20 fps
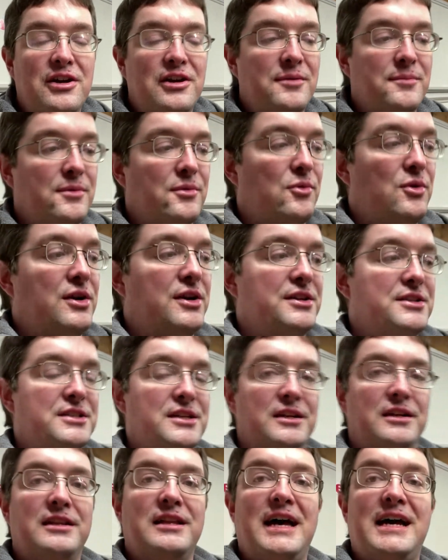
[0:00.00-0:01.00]
Number one, it's
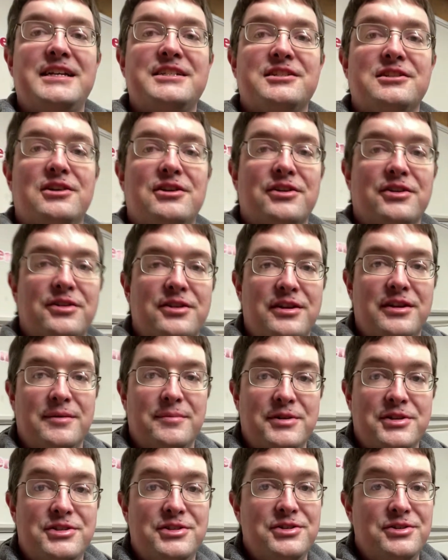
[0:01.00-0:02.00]
gonna last longer, and
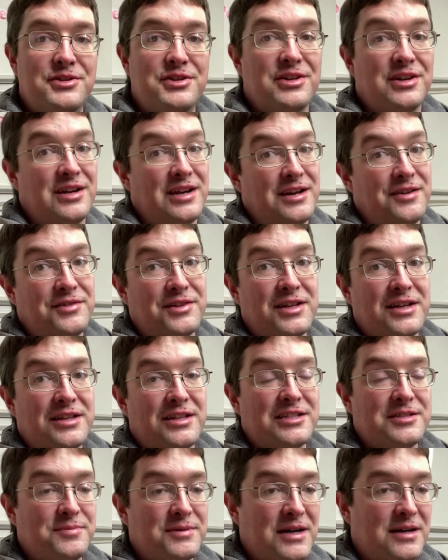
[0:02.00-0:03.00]
number two, you're gonna have a lot
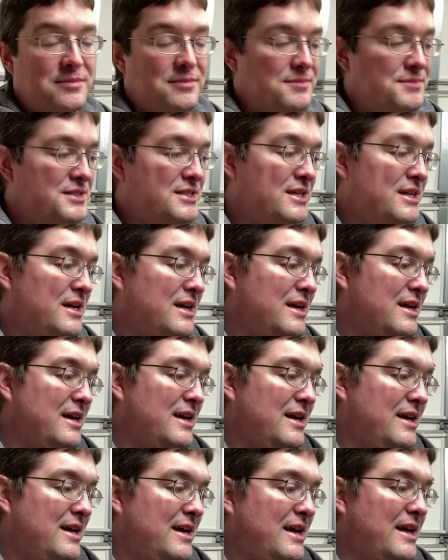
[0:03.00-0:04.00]
less problems.
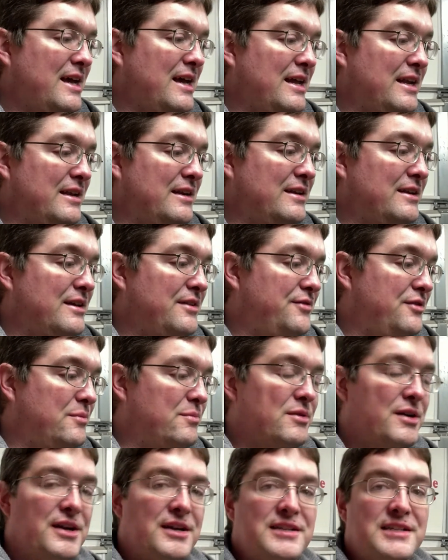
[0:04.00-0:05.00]
And if you
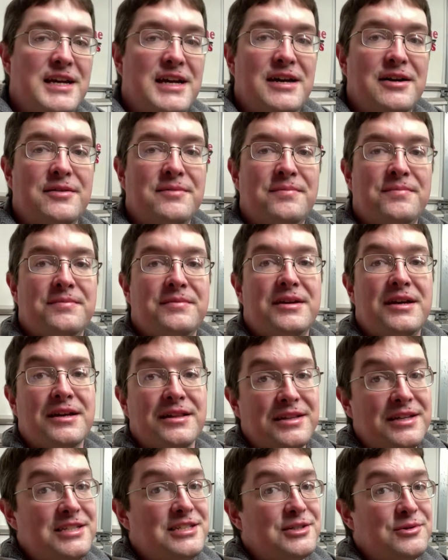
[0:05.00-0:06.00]
break down, at
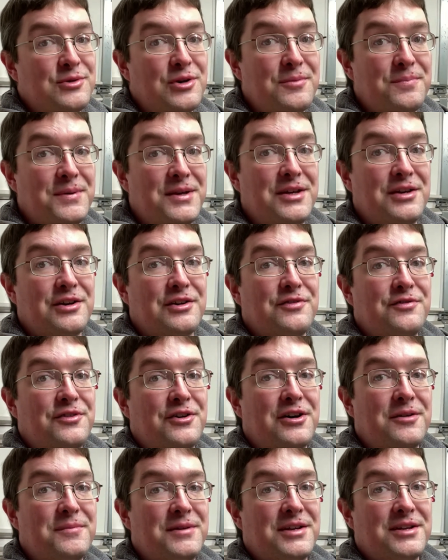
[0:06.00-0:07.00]
least it won't be your
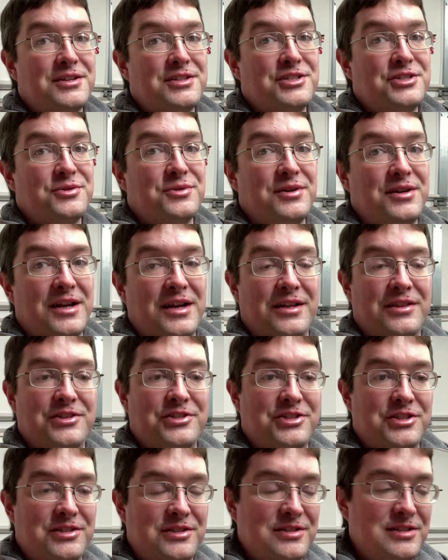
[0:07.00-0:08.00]
fault because you were
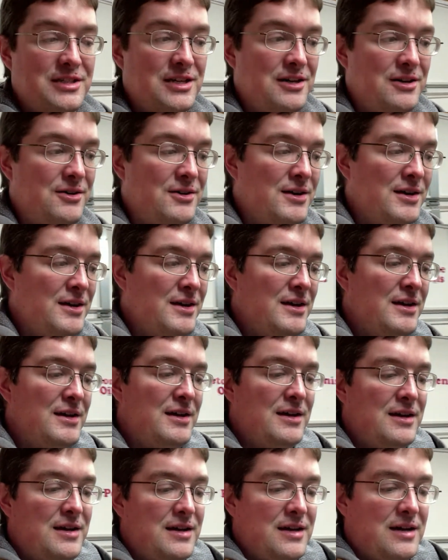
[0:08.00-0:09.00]
negligent. So
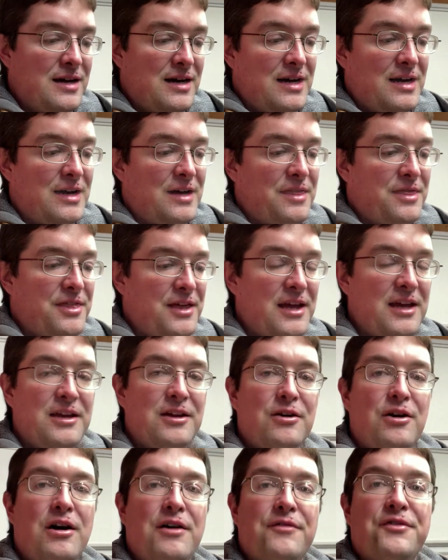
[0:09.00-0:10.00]
uh, thank
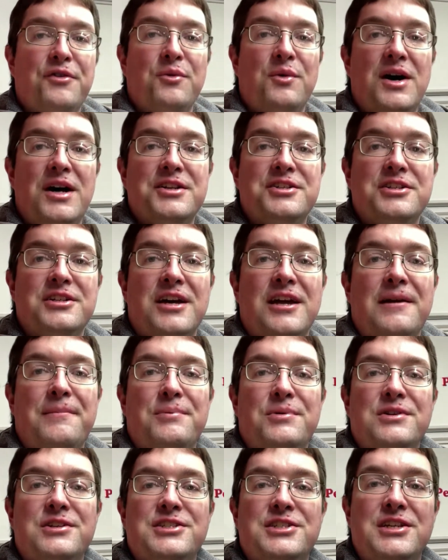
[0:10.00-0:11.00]
you all for watching. I
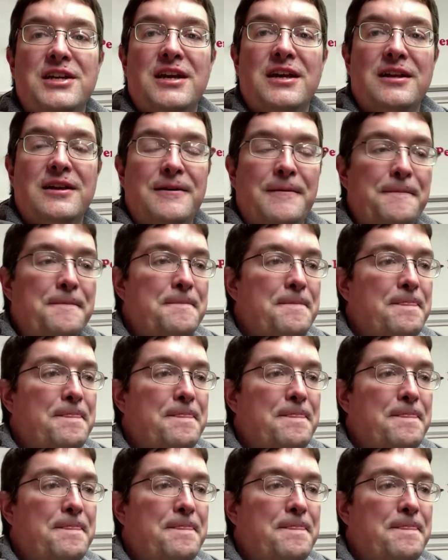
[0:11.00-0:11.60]
appreciate it.